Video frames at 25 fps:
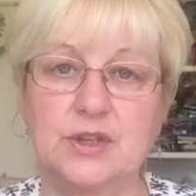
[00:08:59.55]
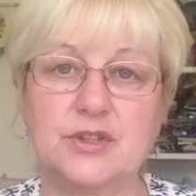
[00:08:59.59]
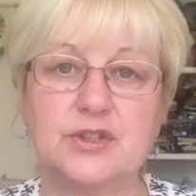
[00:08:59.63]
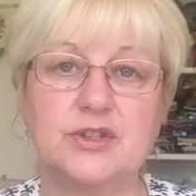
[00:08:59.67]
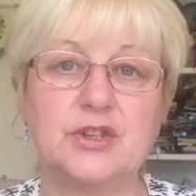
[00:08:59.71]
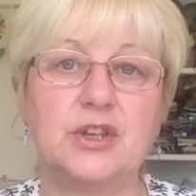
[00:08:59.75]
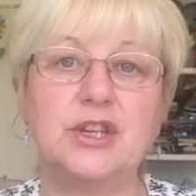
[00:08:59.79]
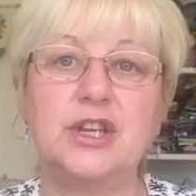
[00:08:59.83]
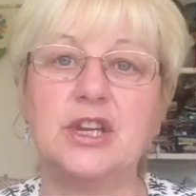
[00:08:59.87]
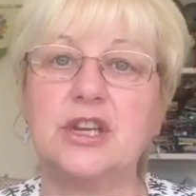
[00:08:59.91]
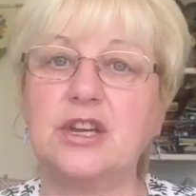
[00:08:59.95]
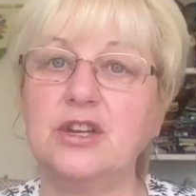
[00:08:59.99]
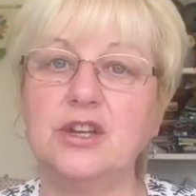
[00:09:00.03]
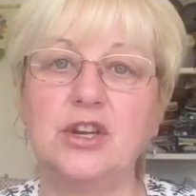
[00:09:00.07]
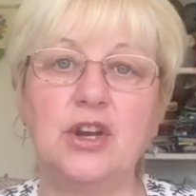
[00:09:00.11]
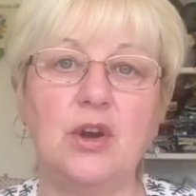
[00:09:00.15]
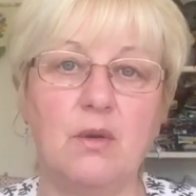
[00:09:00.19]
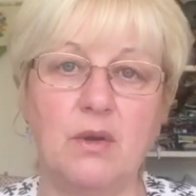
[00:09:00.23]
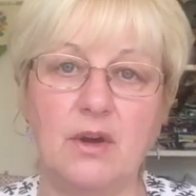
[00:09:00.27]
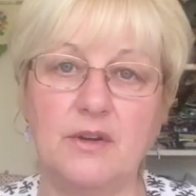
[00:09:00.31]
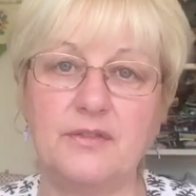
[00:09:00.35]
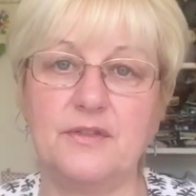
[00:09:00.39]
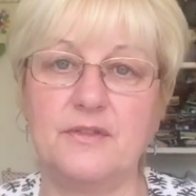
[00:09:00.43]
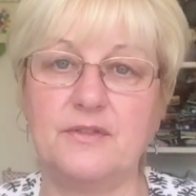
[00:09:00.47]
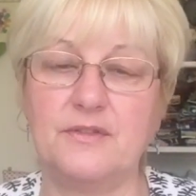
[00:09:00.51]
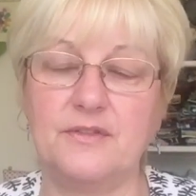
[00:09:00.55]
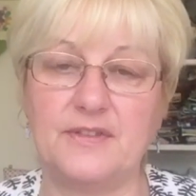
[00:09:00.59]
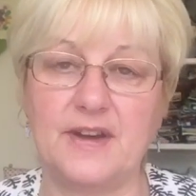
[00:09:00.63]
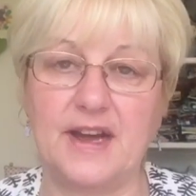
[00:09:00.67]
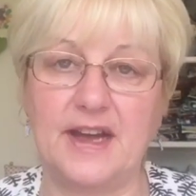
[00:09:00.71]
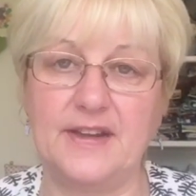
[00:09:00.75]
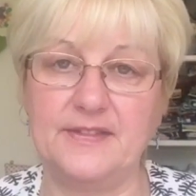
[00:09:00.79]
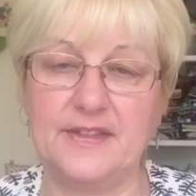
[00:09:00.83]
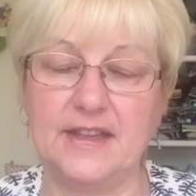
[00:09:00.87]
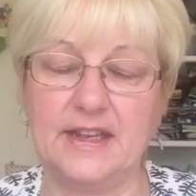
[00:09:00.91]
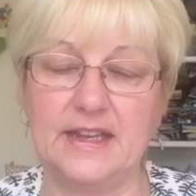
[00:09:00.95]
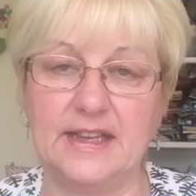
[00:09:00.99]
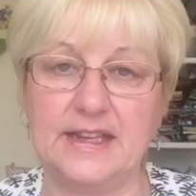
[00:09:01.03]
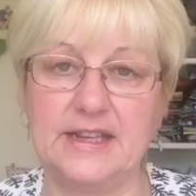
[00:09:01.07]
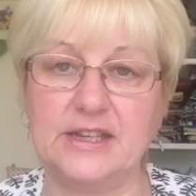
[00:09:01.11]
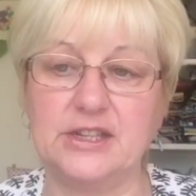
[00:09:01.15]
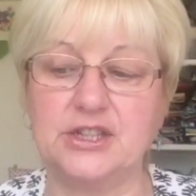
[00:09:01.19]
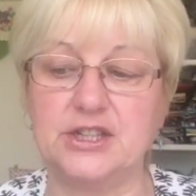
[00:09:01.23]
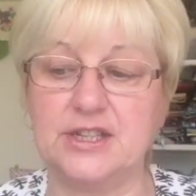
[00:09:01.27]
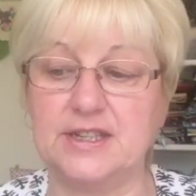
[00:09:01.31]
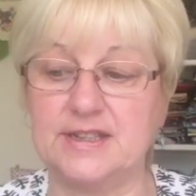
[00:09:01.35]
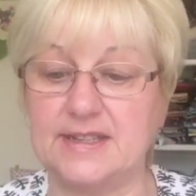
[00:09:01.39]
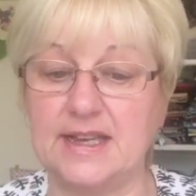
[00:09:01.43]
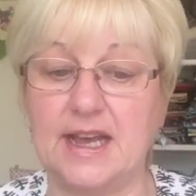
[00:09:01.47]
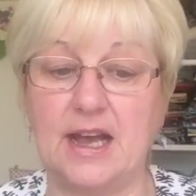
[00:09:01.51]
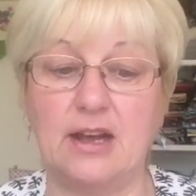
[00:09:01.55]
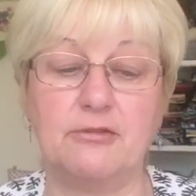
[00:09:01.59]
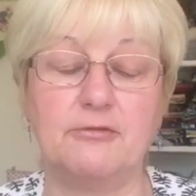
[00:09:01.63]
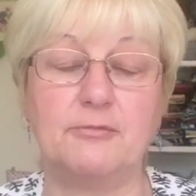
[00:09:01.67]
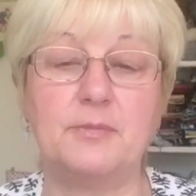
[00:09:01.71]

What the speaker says: So you can go off and find the links yourself.